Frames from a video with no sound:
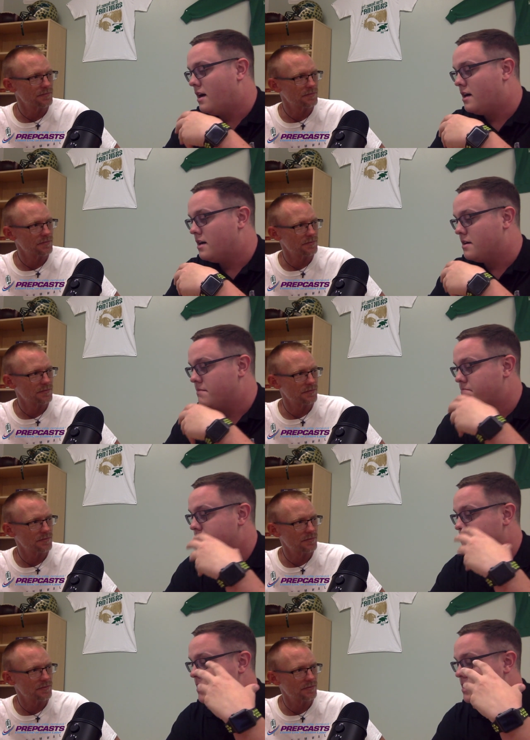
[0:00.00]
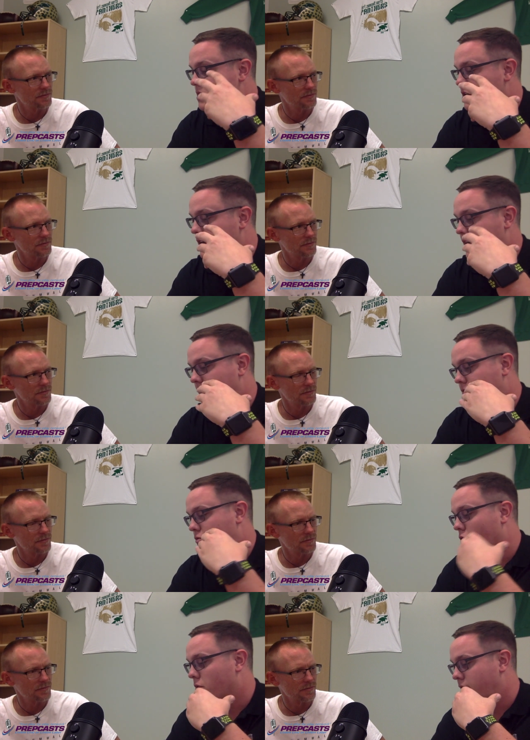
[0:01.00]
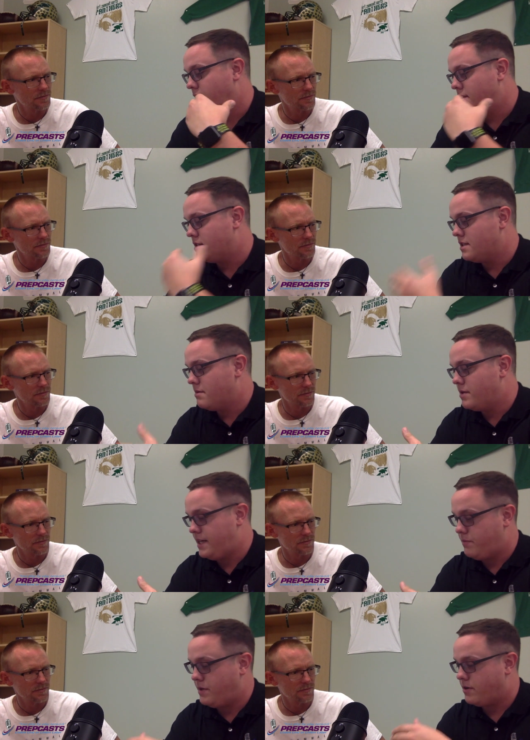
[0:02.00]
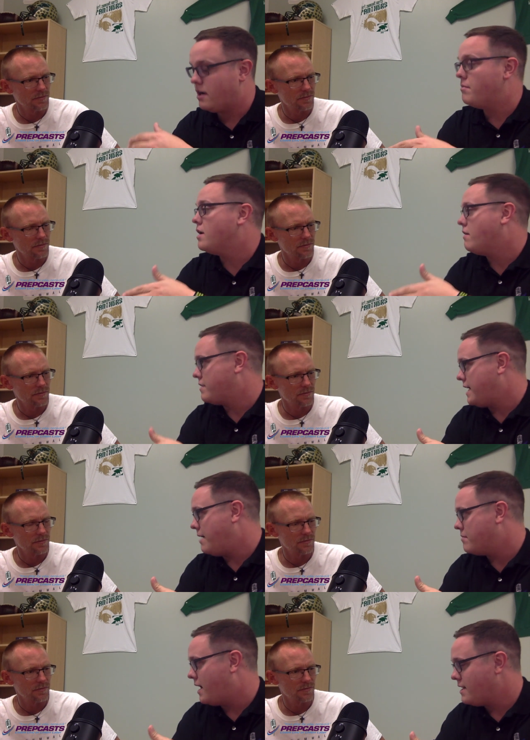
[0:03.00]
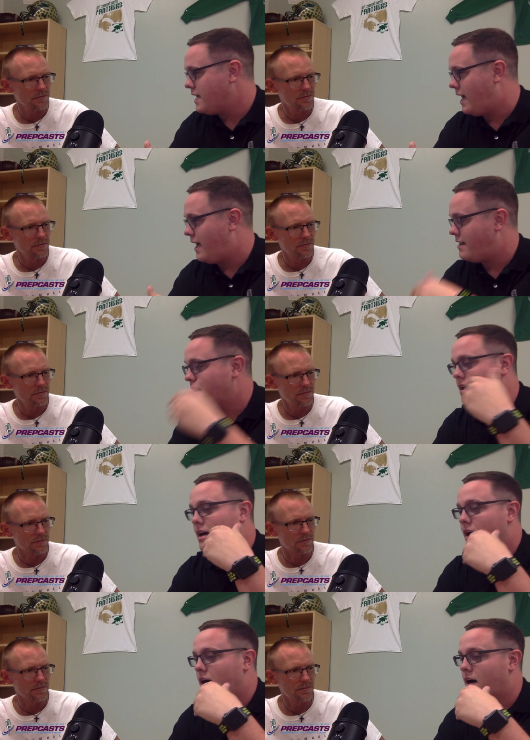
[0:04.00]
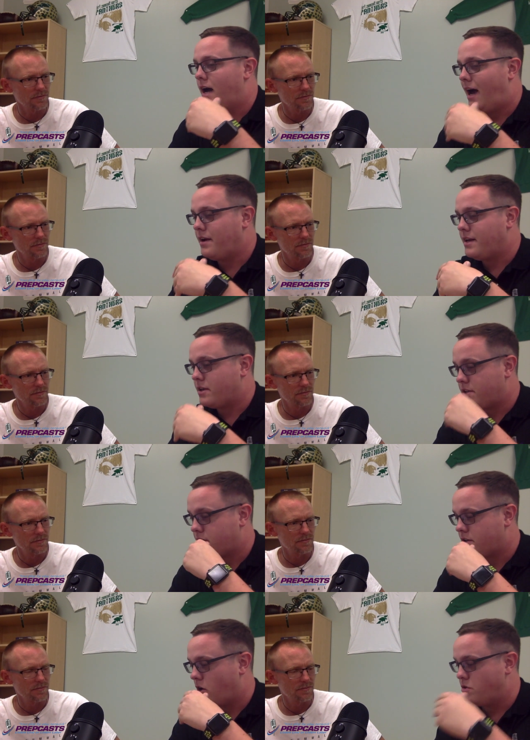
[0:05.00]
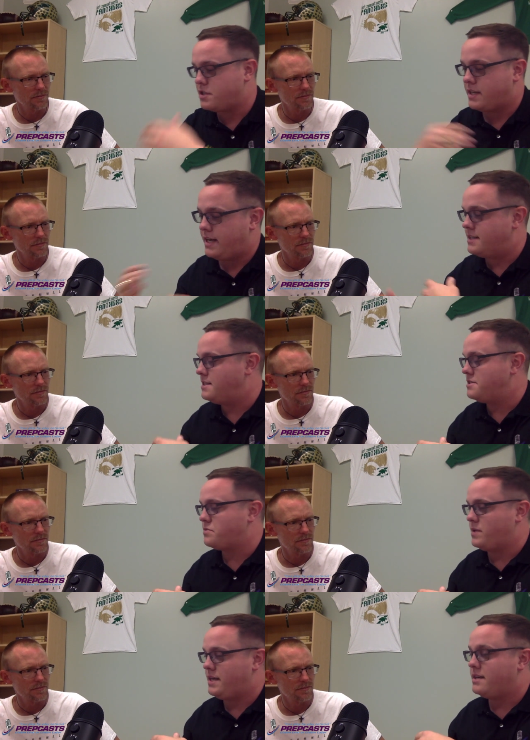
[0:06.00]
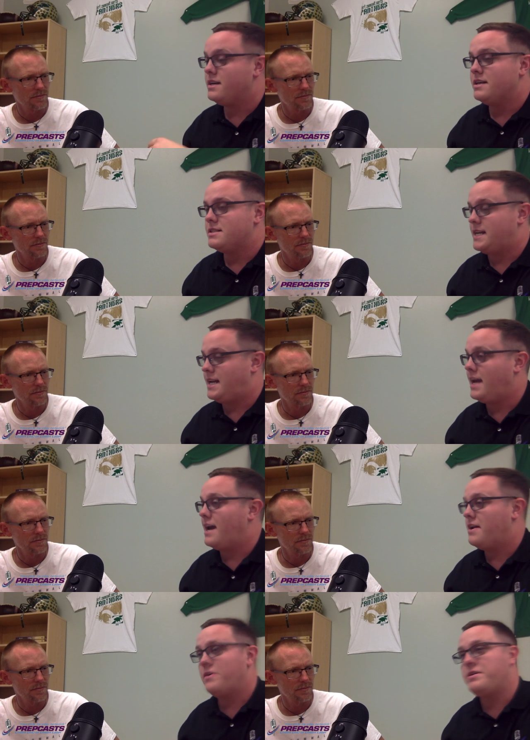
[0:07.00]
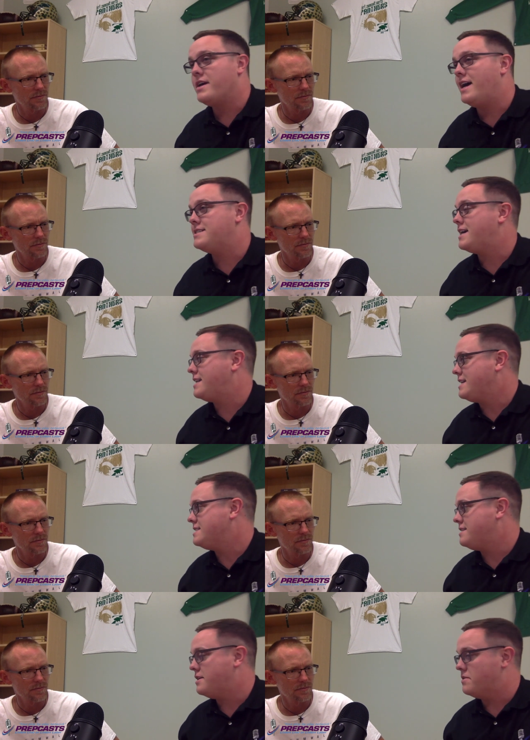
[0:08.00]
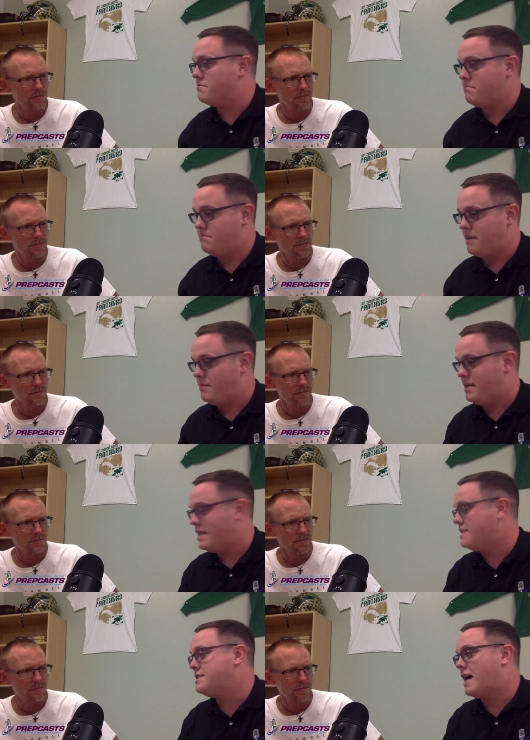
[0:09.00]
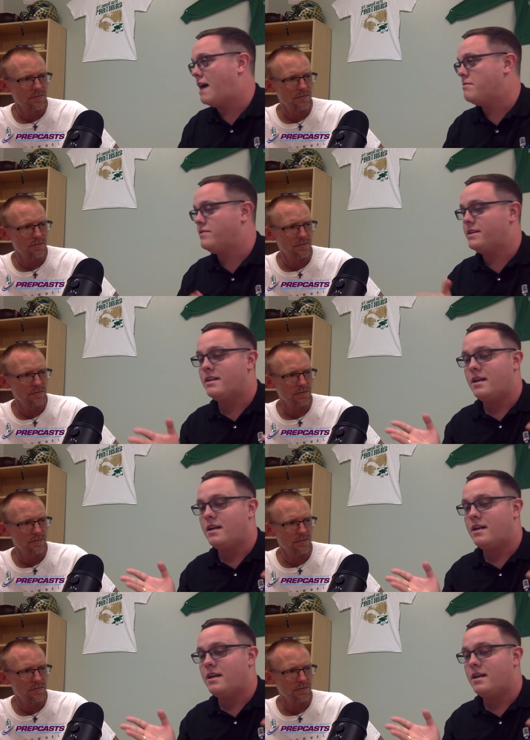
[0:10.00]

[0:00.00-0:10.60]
Speaker 1: uh, looking forward into Liberty when you're coming off a game like that? Uh, how do you coach the kids this week? Saying, "Hey, I know you guys had you know maybe an easy time of it